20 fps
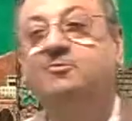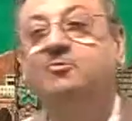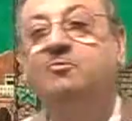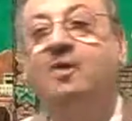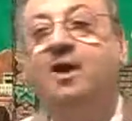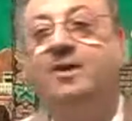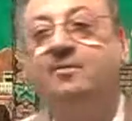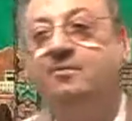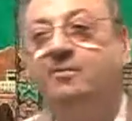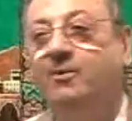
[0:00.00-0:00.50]

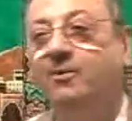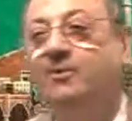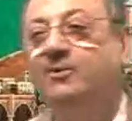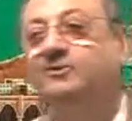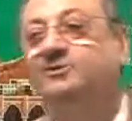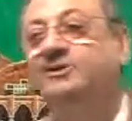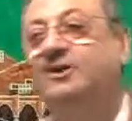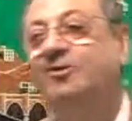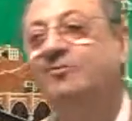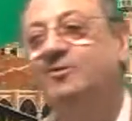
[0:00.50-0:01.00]
My bones
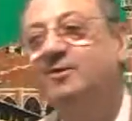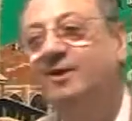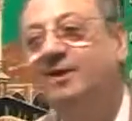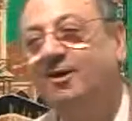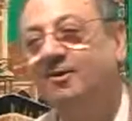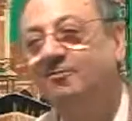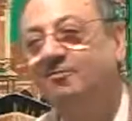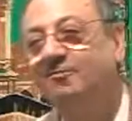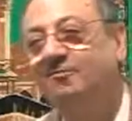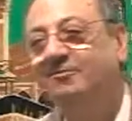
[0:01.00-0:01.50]
have
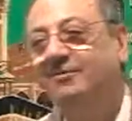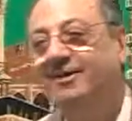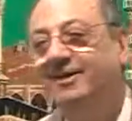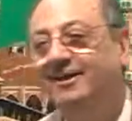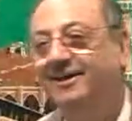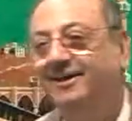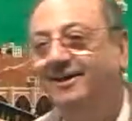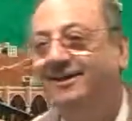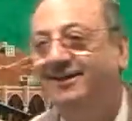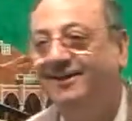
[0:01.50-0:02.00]
become
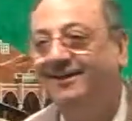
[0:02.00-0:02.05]
weak,